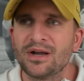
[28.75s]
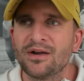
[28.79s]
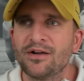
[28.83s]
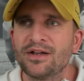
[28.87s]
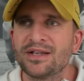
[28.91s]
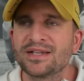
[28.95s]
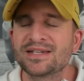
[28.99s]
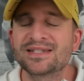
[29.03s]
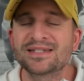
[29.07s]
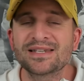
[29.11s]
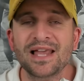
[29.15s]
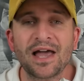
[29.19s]

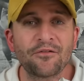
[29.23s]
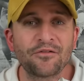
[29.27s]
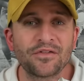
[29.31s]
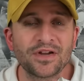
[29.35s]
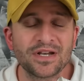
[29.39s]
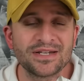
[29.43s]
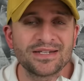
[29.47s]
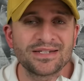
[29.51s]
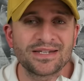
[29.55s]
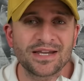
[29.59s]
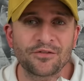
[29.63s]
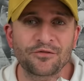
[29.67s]

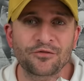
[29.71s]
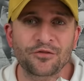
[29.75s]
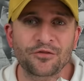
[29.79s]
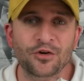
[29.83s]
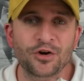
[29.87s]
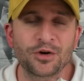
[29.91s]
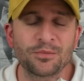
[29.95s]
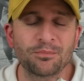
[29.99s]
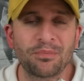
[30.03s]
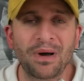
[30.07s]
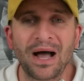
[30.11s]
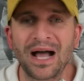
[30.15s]
7
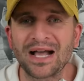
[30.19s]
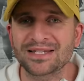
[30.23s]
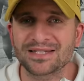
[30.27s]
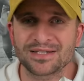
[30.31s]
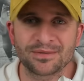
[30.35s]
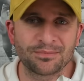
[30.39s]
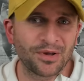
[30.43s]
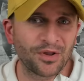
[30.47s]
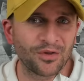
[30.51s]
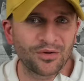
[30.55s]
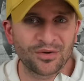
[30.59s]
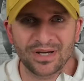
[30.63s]
different
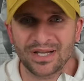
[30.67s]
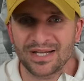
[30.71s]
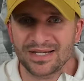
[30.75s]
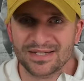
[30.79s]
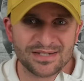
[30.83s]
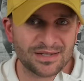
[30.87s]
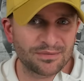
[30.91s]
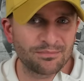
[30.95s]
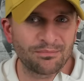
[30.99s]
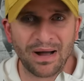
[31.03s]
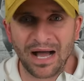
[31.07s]
possibilities in